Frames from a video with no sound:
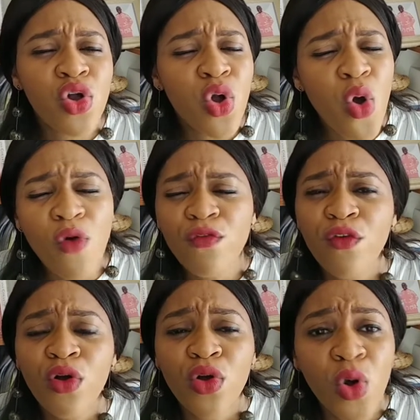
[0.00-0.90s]
Go
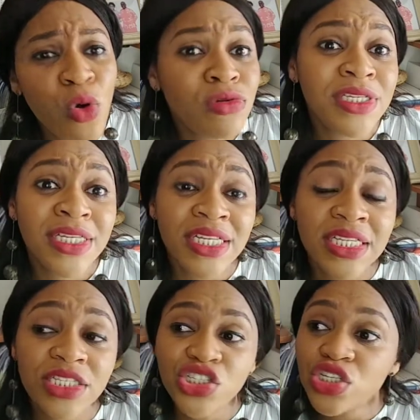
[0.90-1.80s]
for gold in
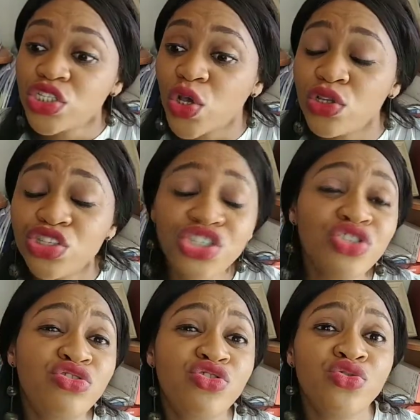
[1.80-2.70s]
it. Just
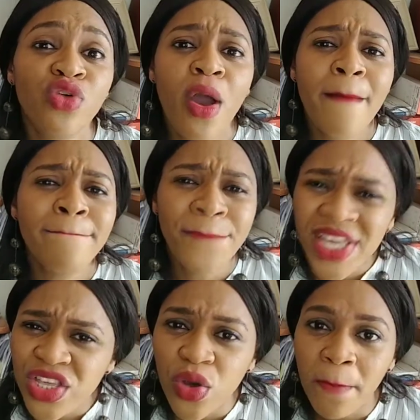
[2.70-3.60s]
continue to be
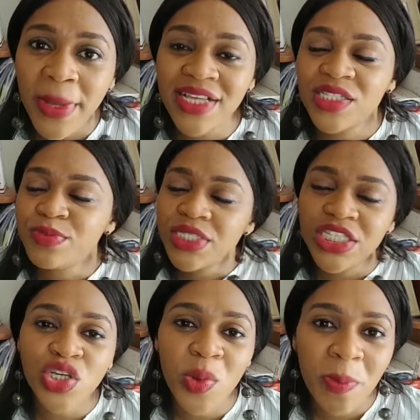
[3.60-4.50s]
your best, put
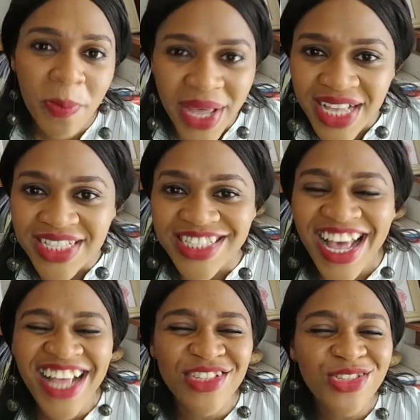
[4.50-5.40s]
in your best,
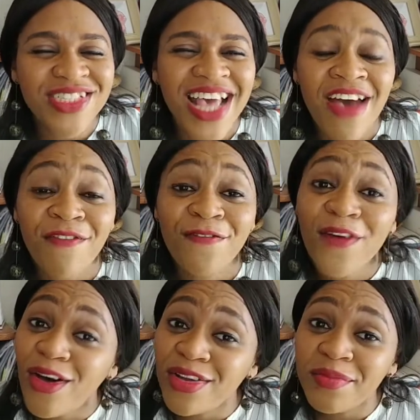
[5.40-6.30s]
and just have
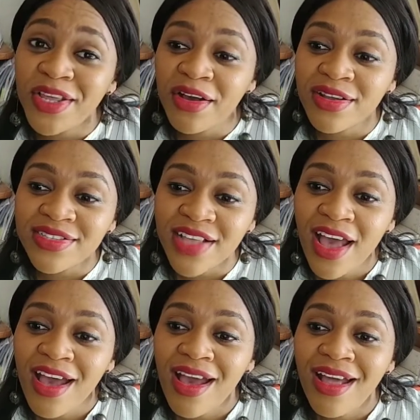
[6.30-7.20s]
fun, because
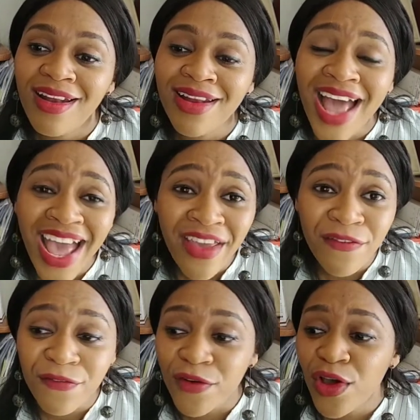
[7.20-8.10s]

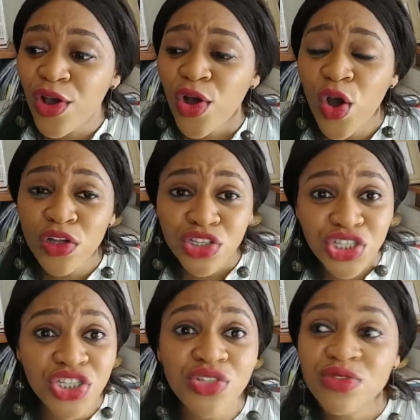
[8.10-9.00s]
life
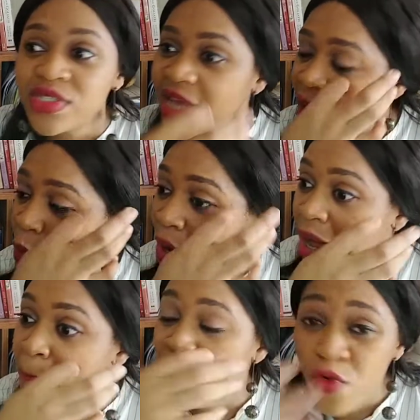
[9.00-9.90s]
continues. Like,
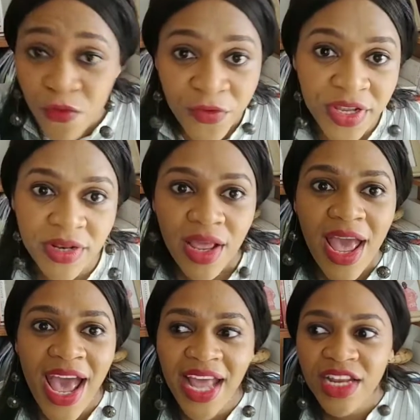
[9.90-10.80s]
we're moving,
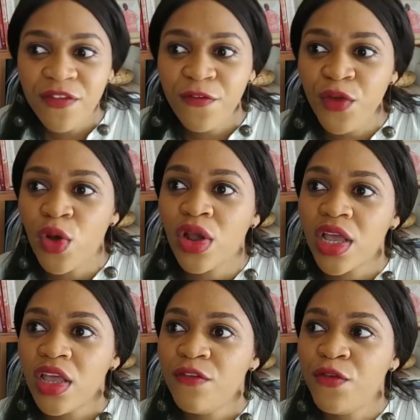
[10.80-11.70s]
and if you're
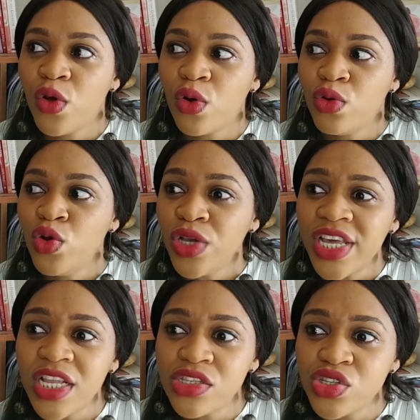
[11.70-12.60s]

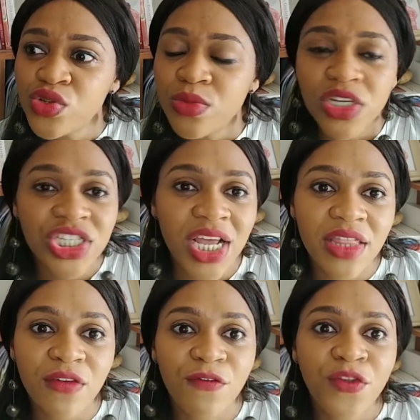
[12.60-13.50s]
looking too much at
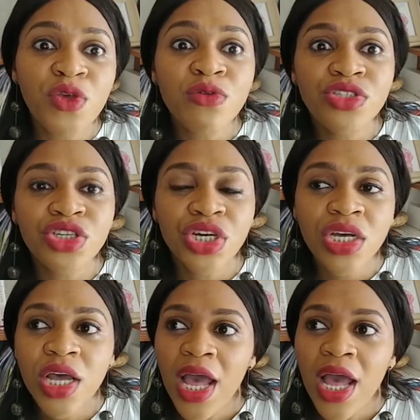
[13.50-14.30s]
the future